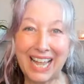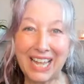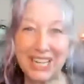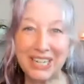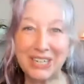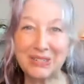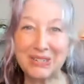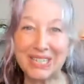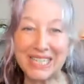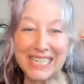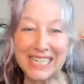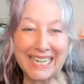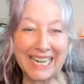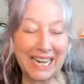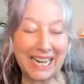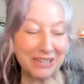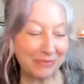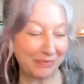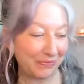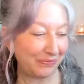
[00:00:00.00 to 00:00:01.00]
How you doing
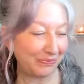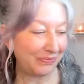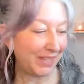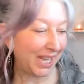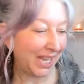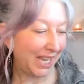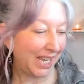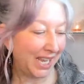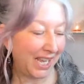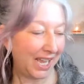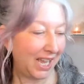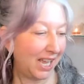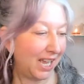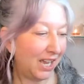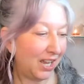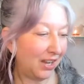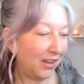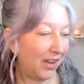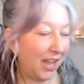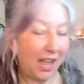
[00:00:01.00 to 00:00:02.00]
today?
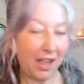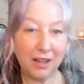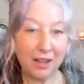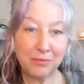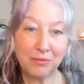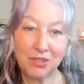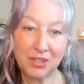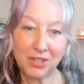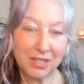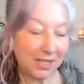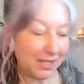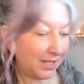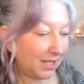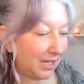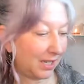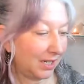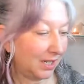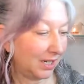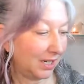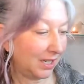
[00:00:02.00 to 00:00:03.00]
I'm just
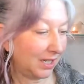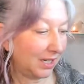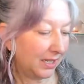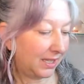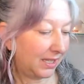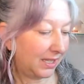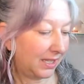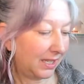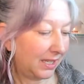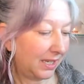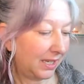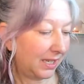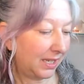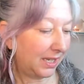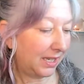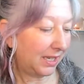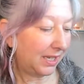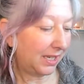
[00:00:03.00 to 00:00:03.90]
gonna kind of check,